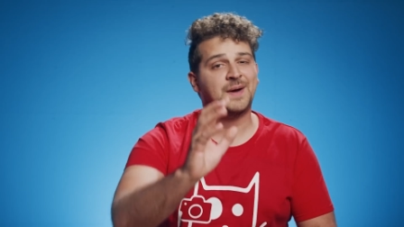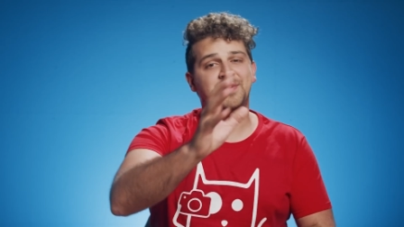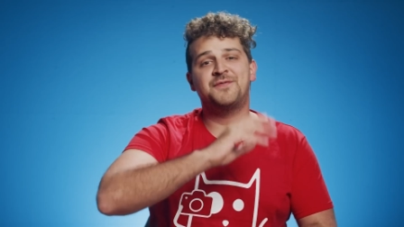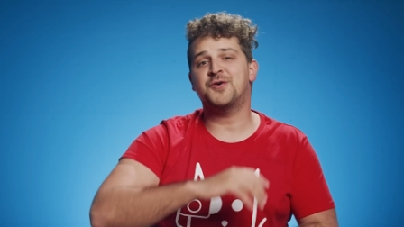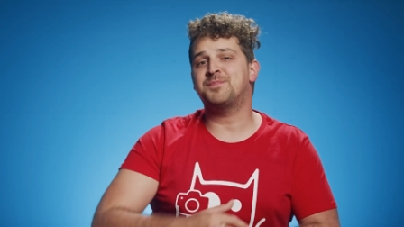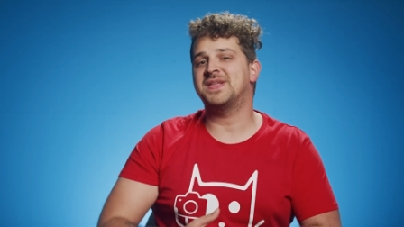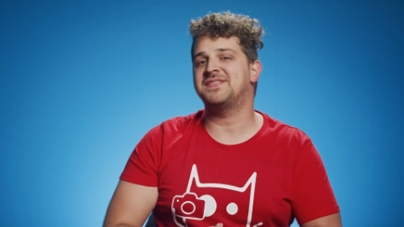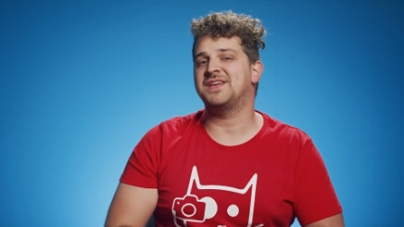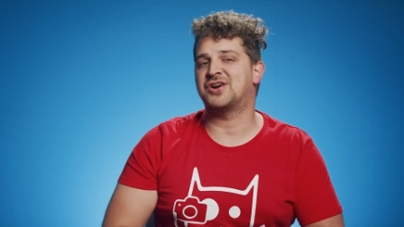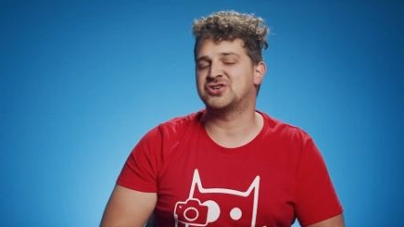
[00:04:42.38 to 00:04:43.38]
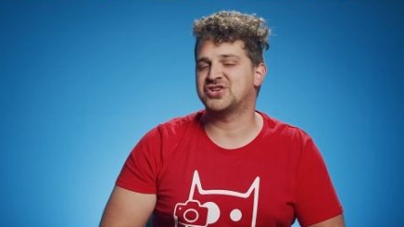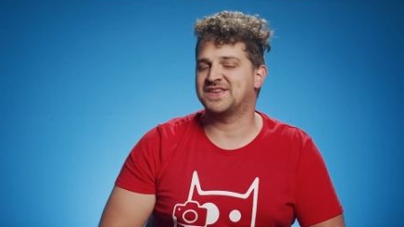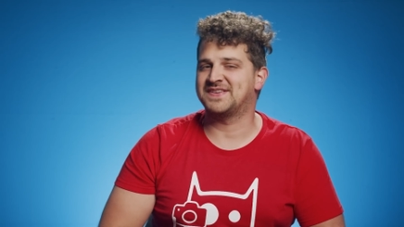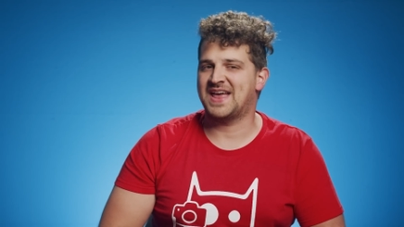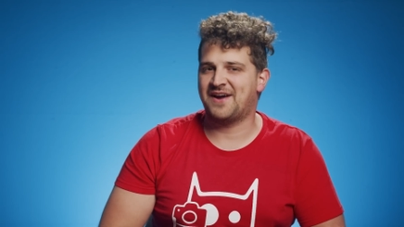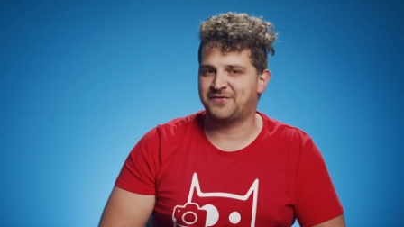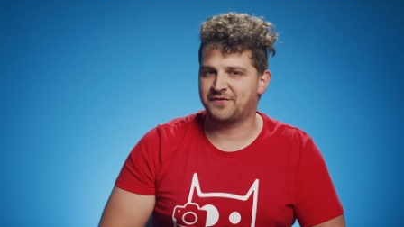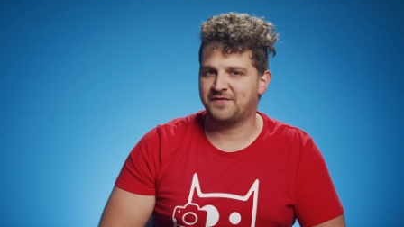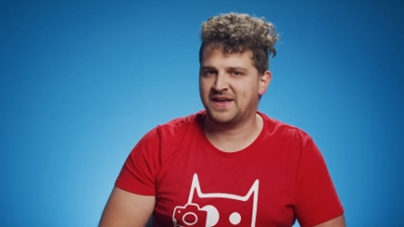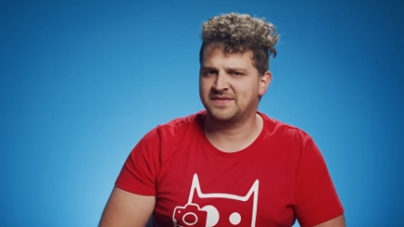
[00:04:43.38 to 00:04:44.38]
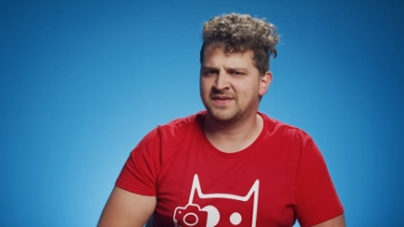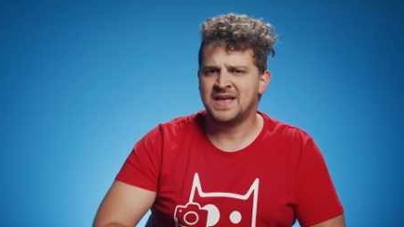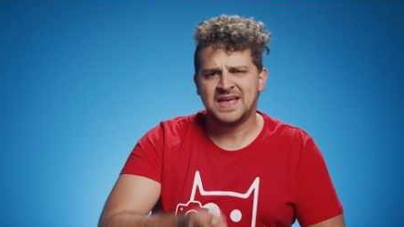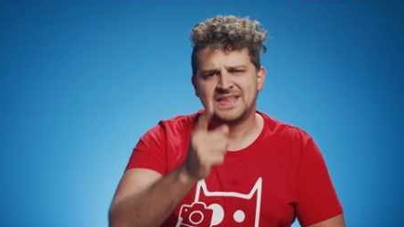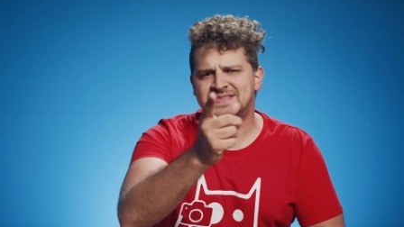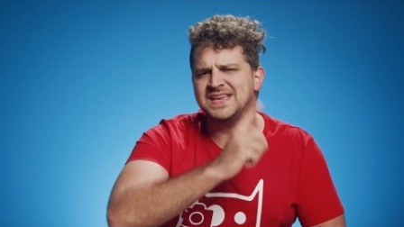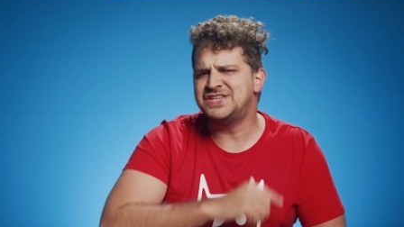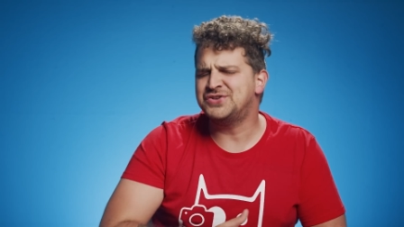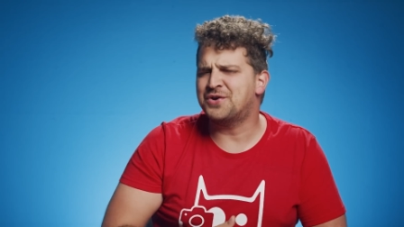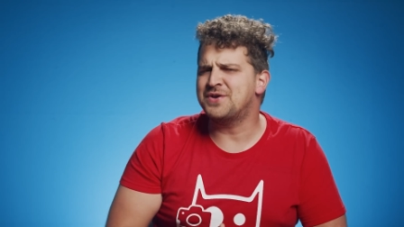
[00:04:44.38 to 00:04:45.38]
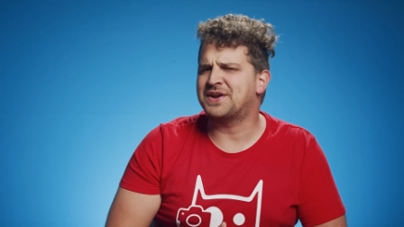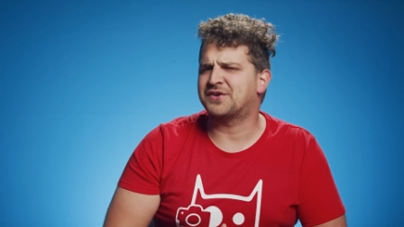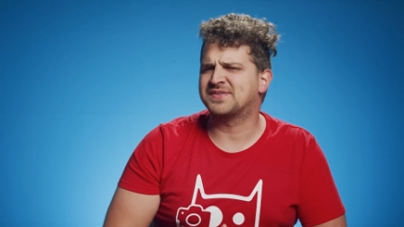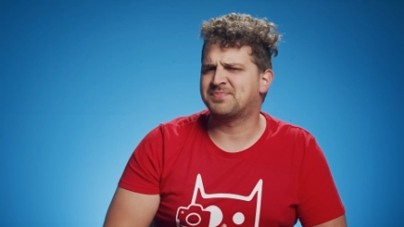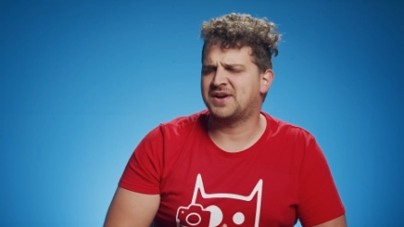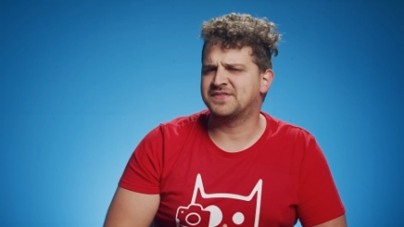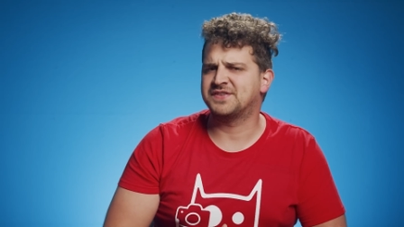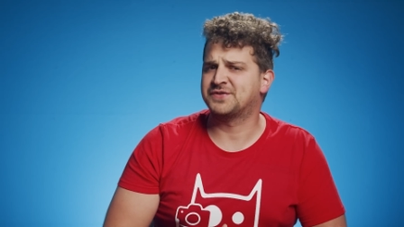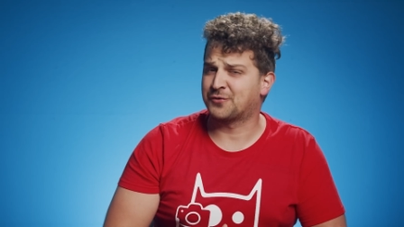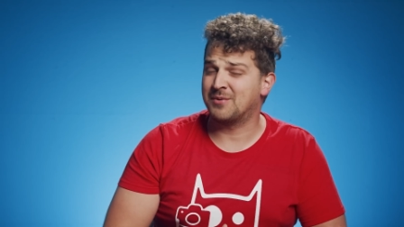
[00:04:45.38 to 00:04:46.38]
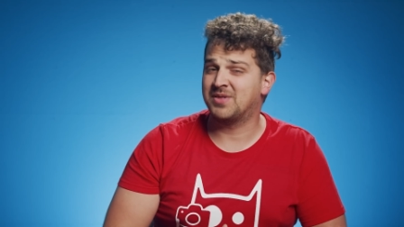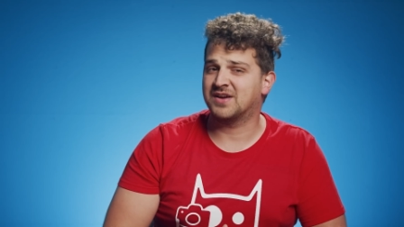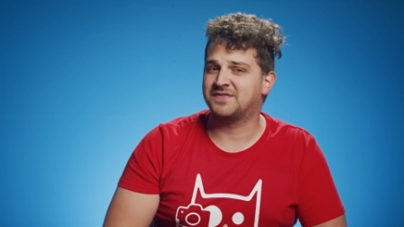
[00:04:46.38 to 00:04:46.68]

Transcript: Now before placing our shots in After Effects, did you know that our sponsor Storyblocks